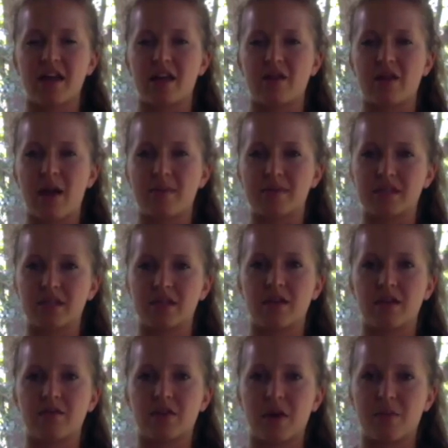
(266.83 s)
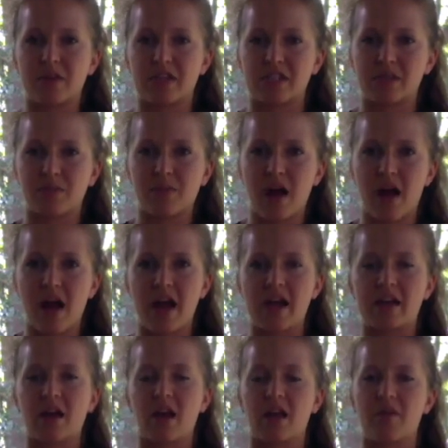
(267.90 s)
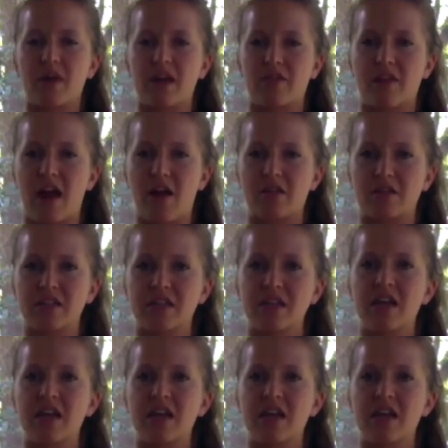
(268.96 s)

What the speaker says: that wraps from your spine all the way around.